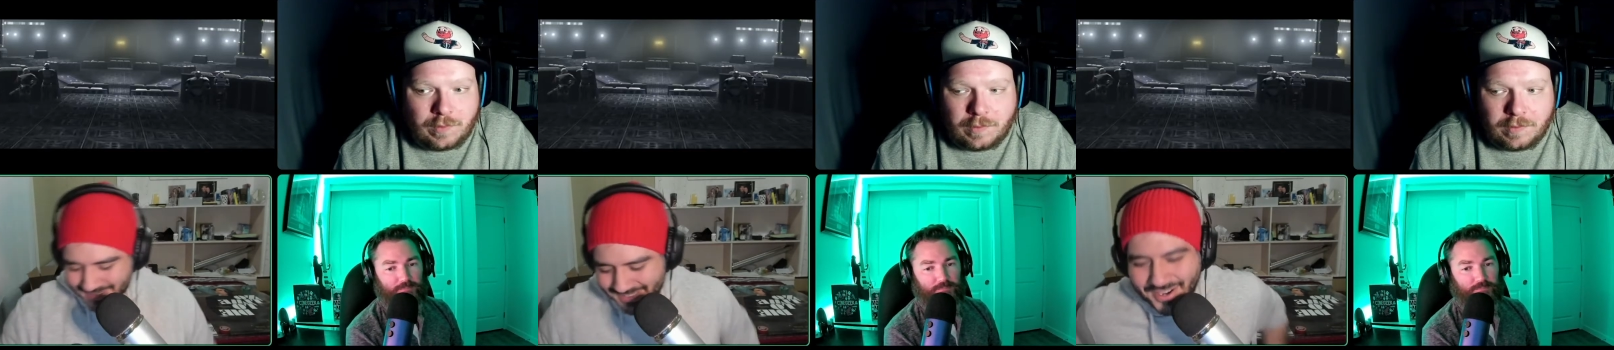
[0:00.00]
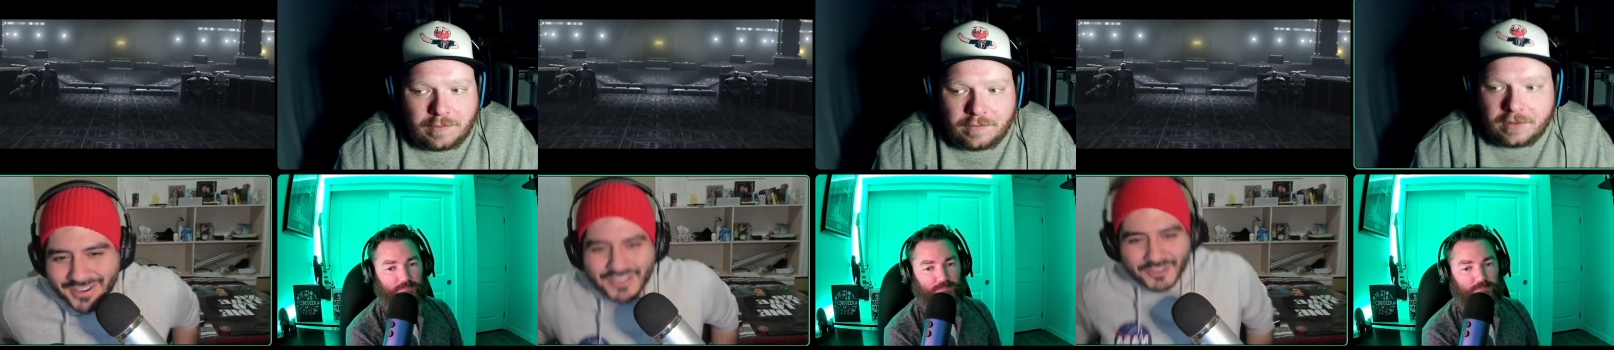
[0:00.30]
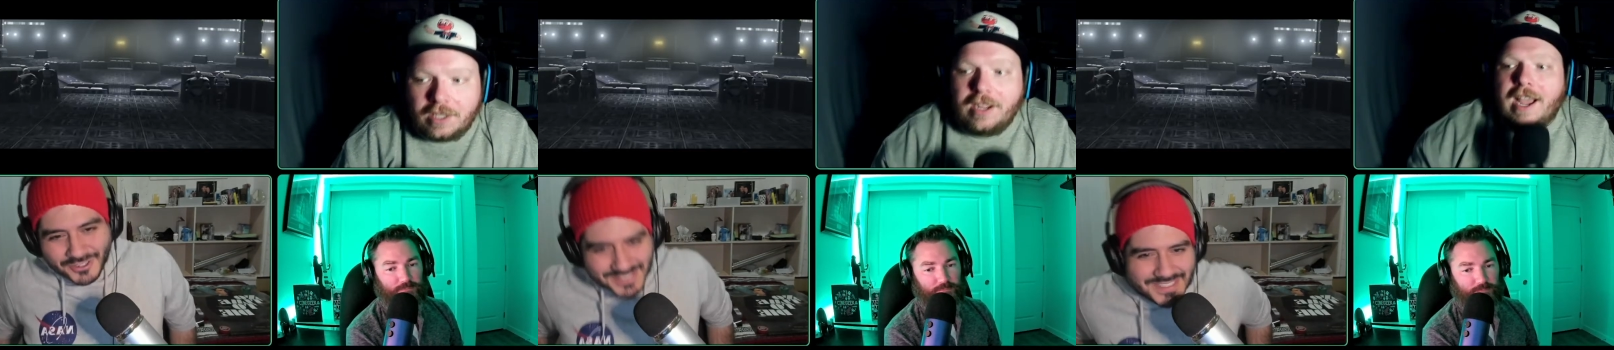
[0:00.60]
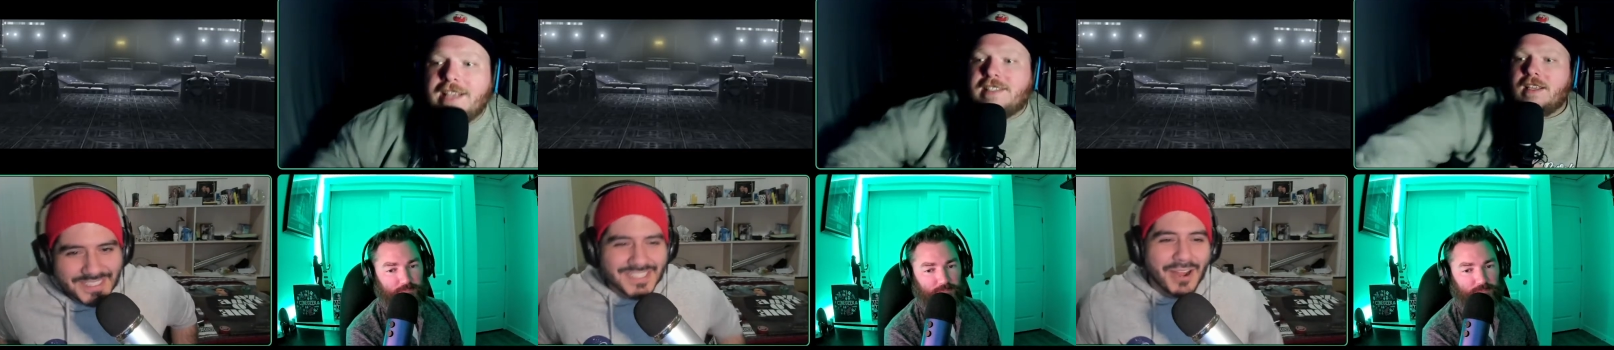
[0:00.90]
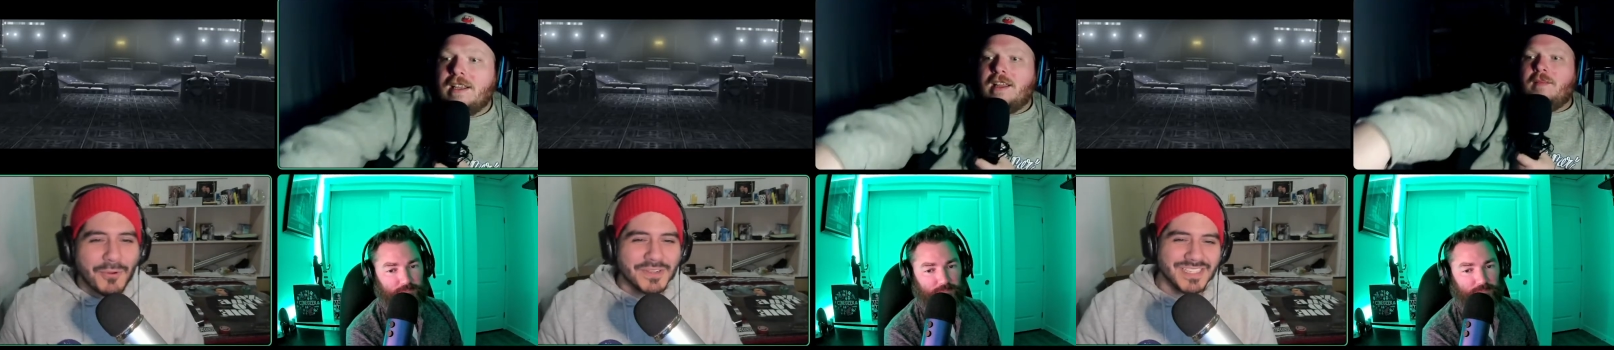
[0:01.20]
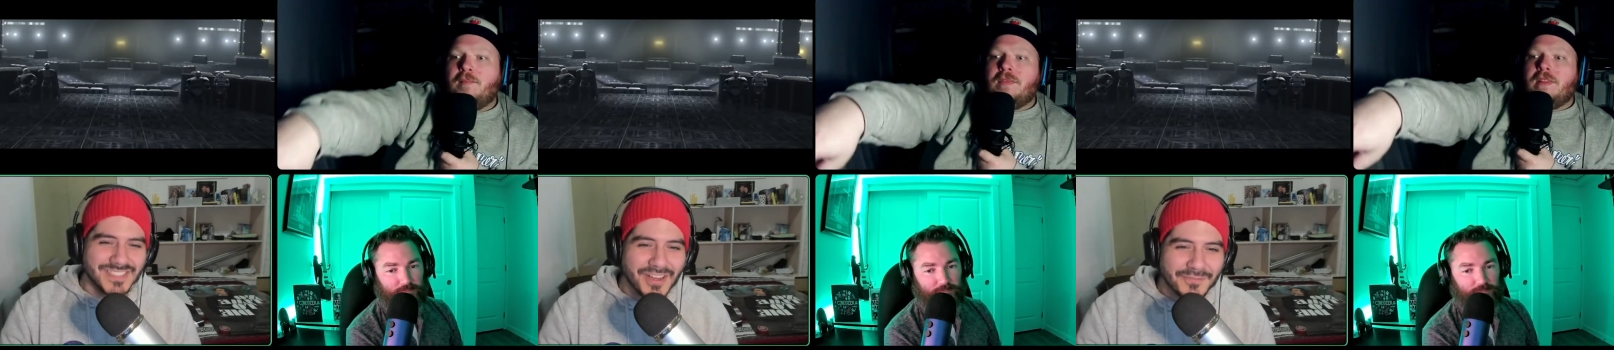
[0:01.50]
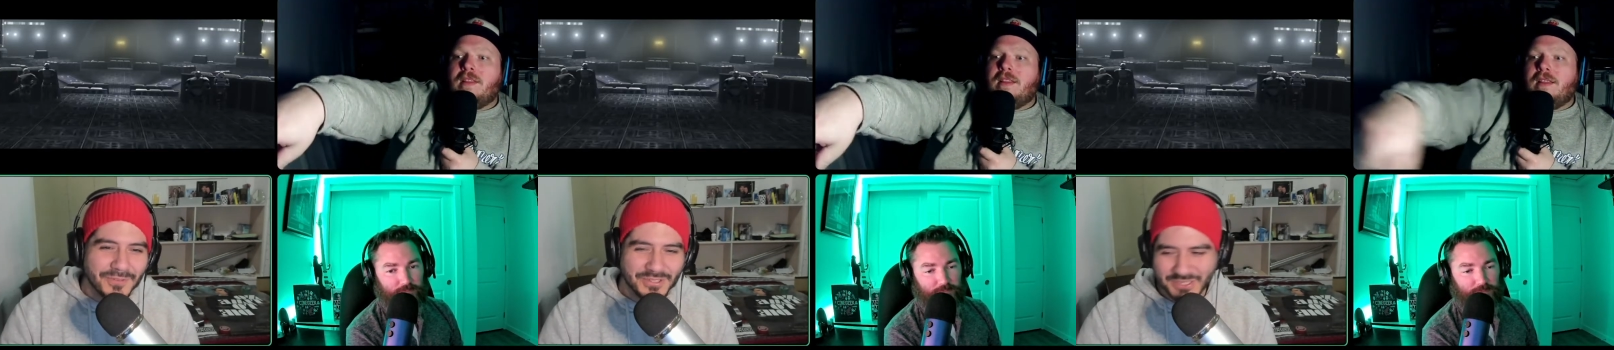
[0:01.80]
Speaker 1: Sorry, girls. Look, guys. Star Wars is
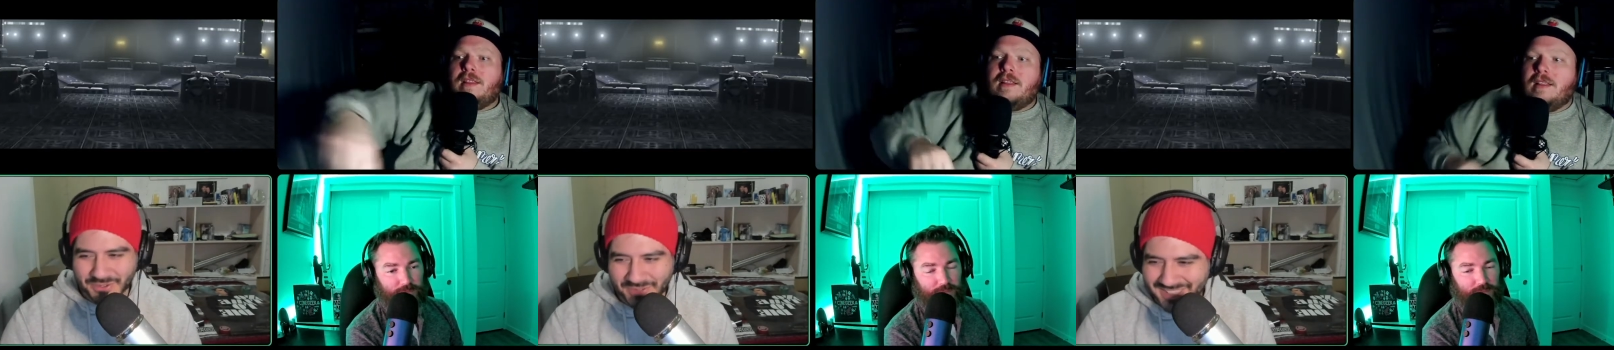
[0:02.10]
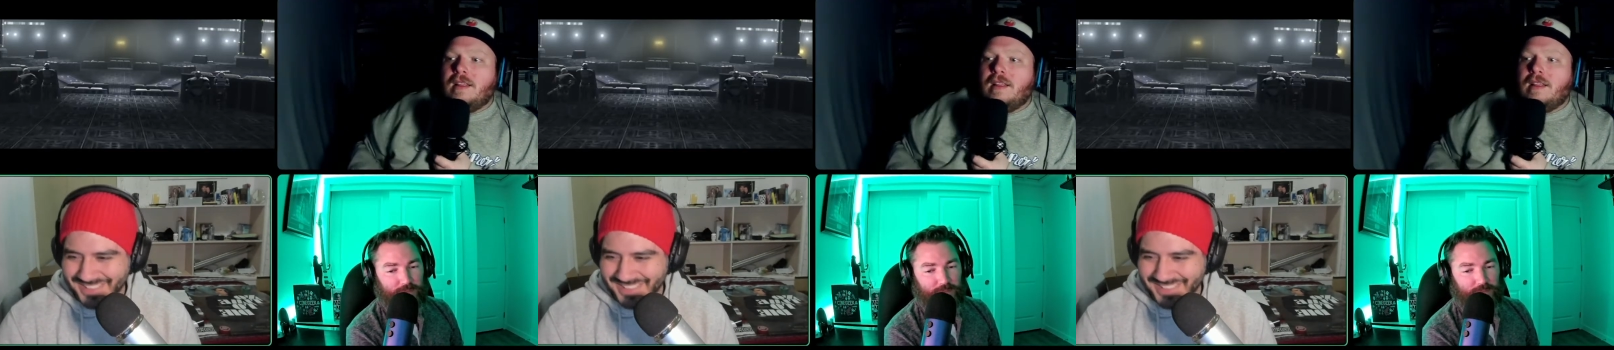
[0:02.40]
not for you.